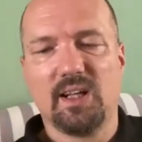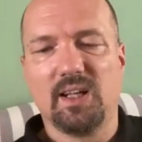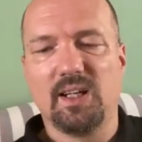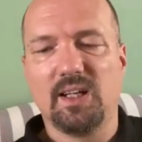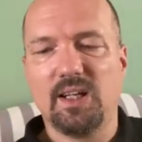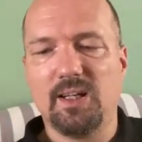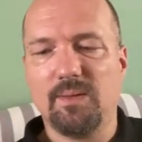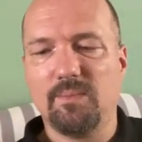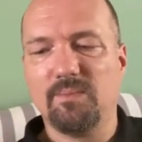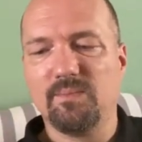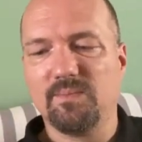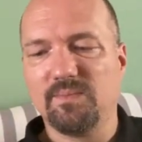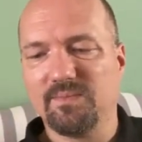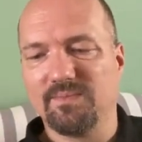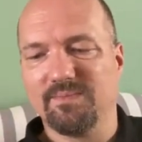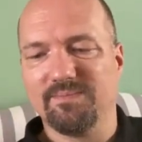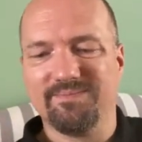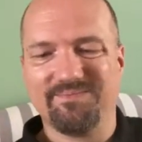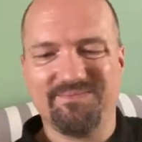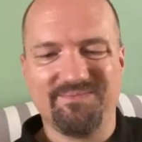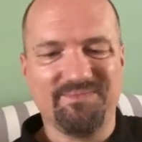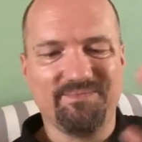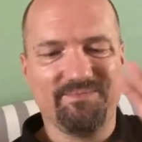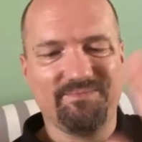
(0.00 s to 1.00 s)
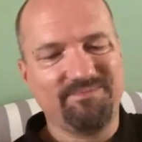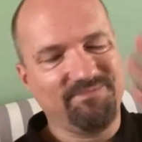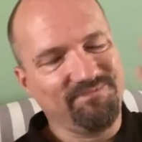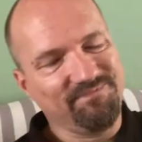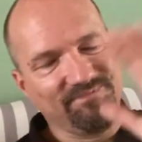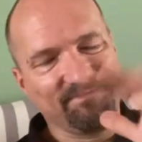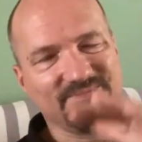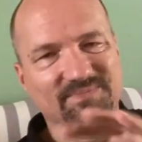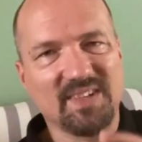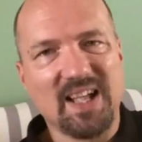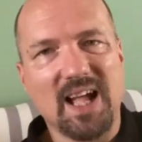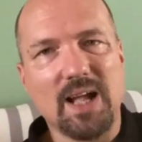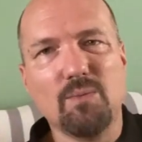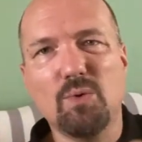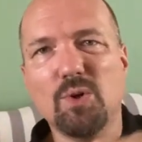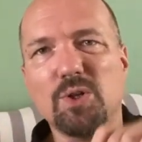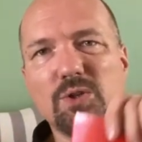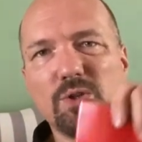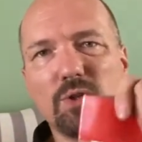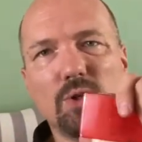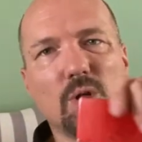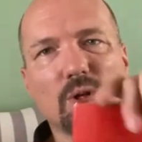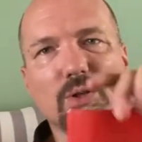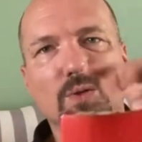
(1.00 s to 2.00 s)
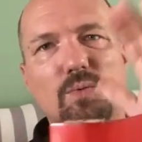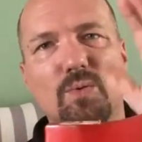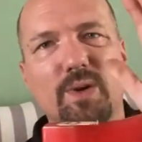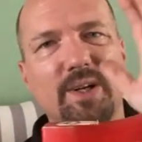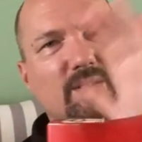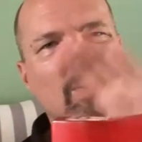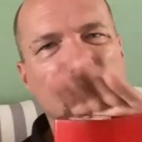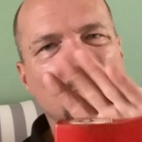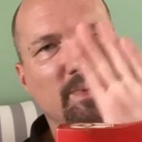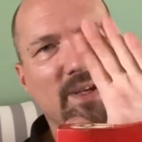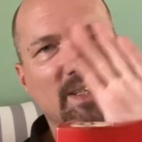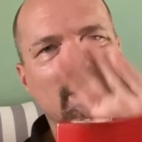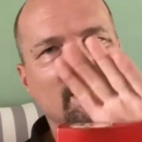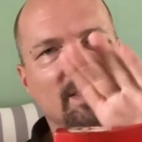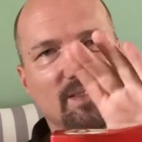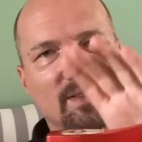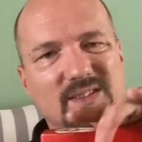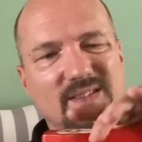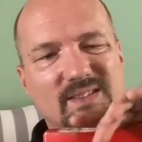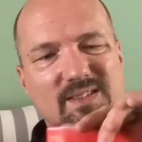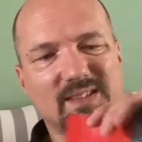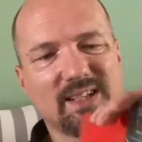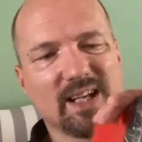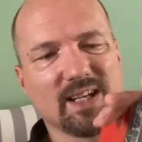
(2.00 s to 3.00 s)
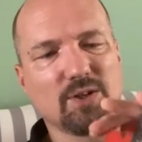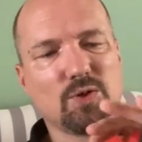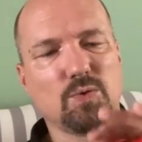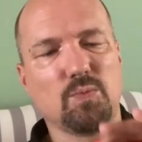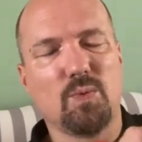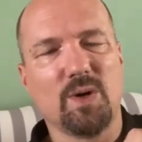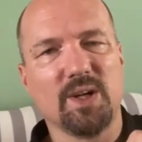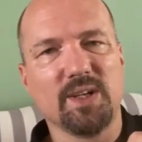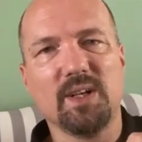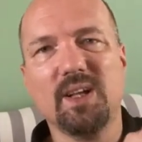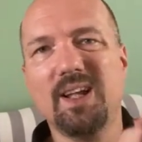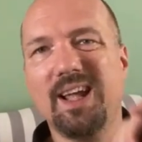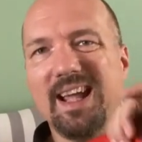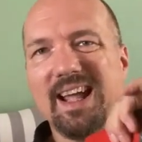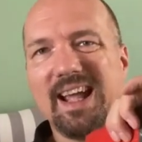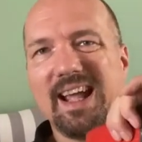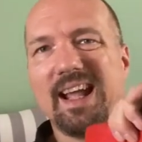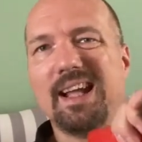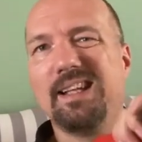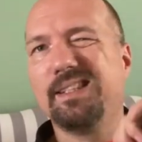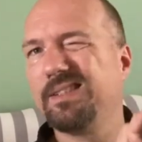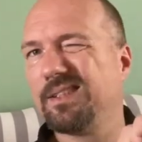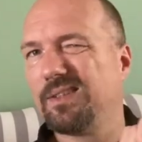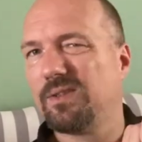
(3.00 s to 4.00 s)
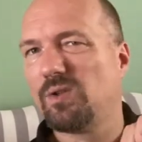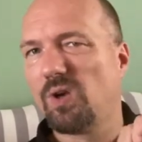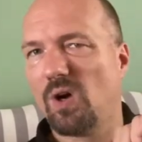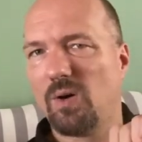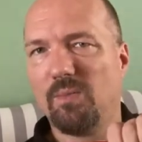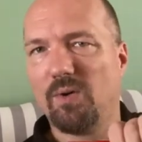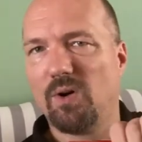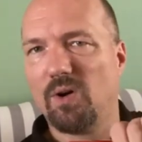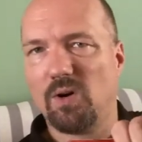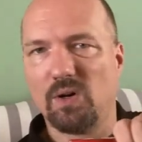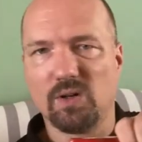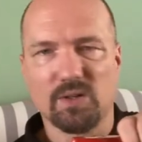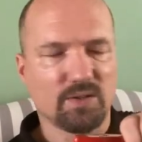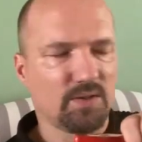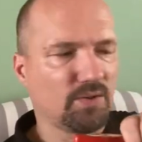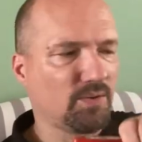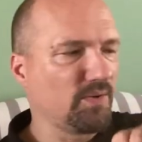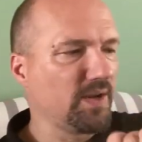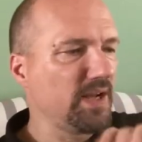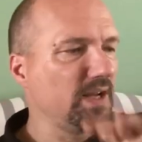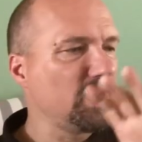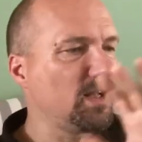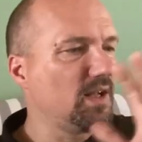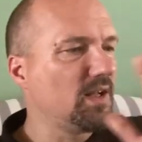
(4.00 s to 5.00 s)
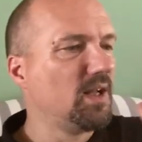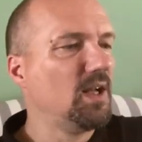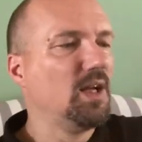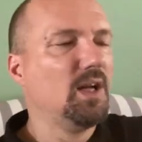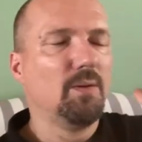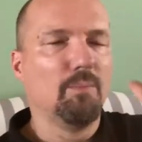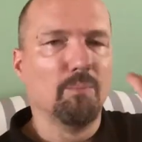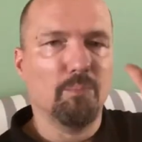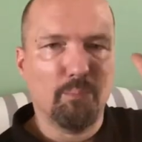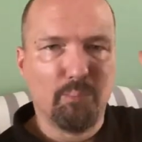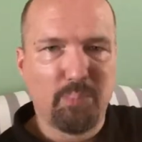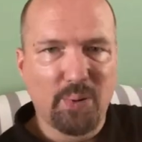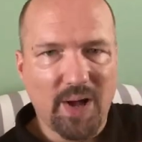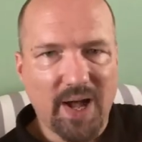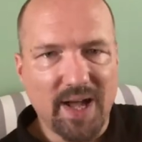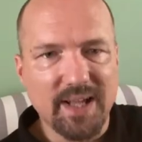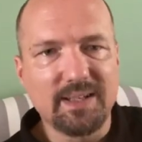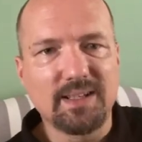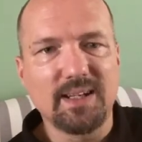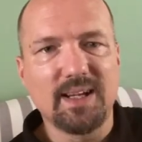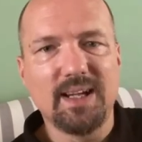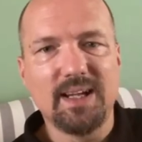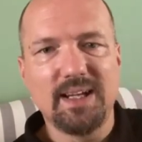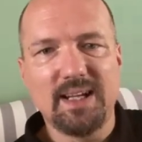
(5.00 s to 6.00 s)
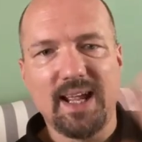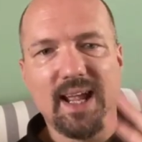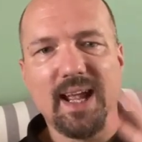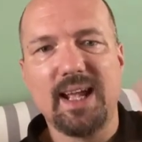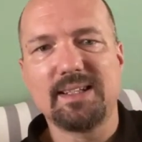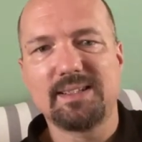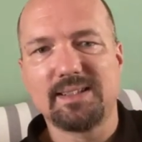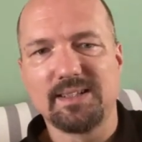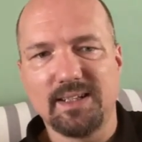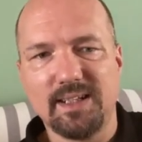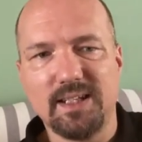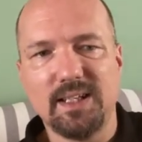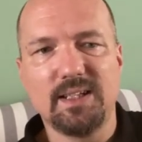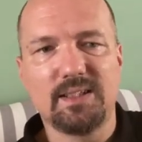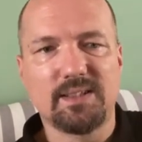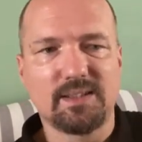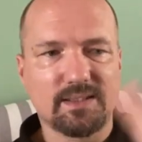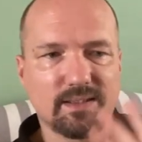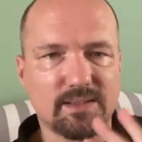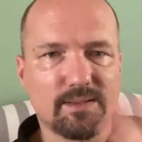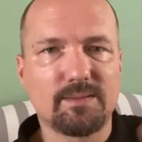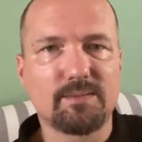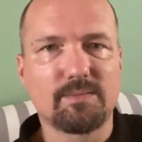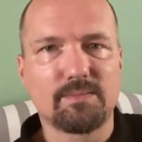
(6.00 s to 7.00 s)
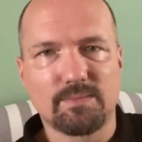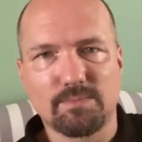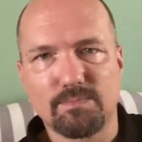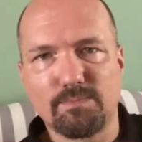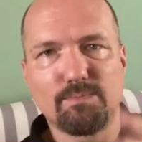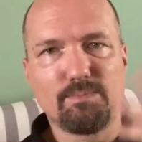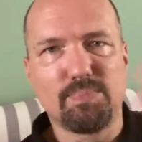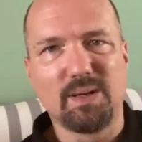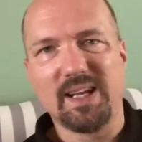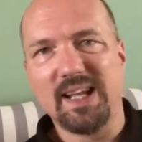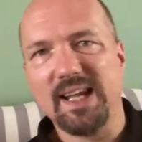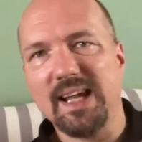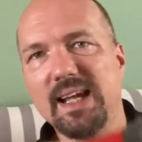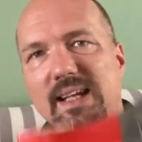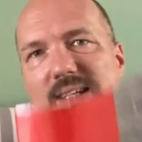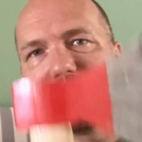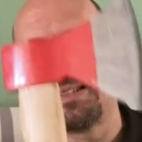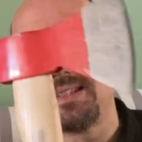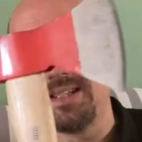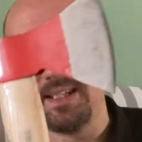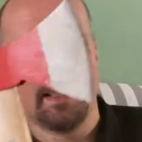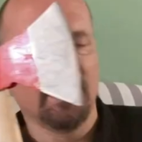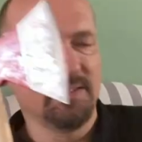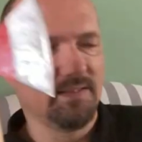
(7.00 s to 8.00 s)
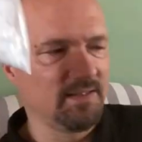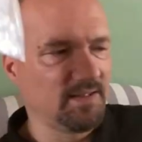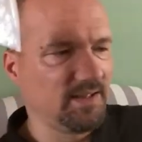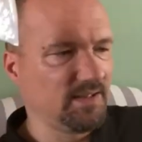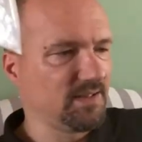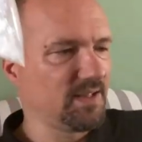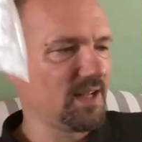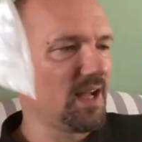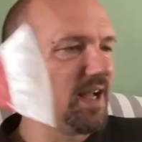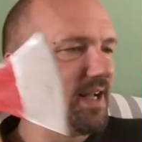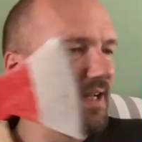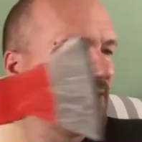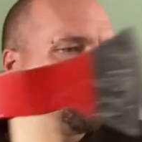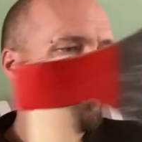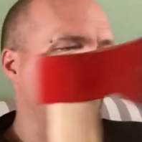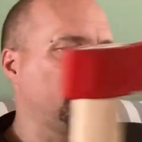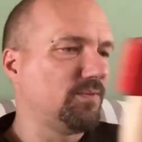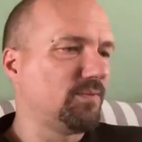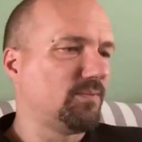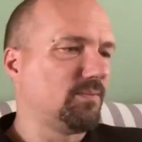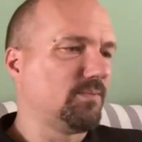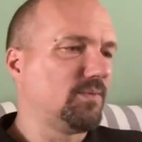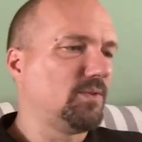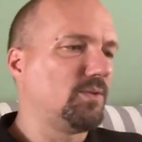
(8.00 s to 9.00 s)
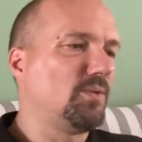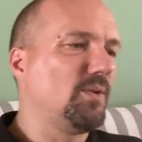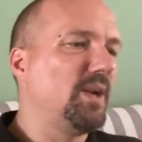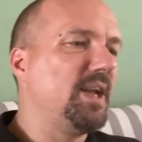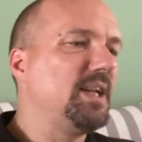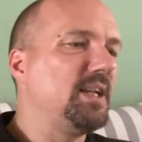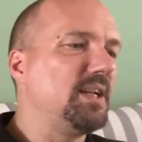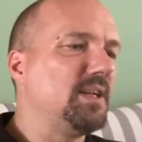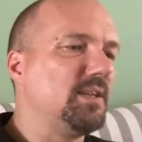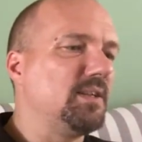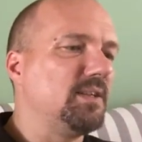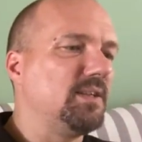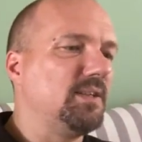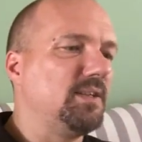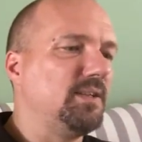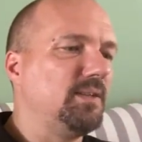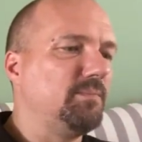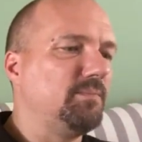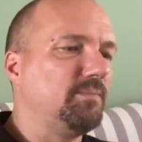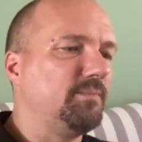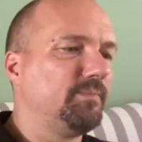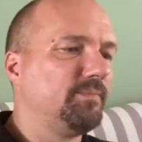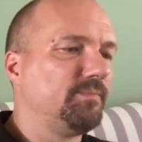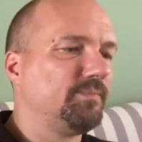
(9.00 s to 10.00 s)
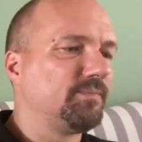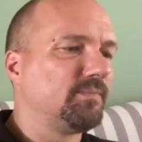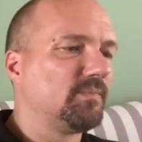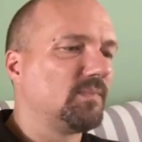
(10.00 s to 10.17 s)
Um, I would not recommend such one as a tomahawk trainer, but it has its place in this kind of trainer, um,